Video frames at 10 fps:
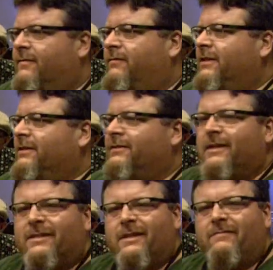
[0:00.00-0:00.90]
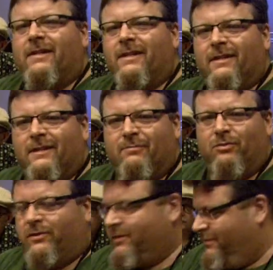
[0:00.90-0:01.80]
fun little things I've done to this
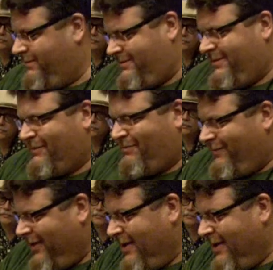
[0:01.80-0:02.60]
poor thing?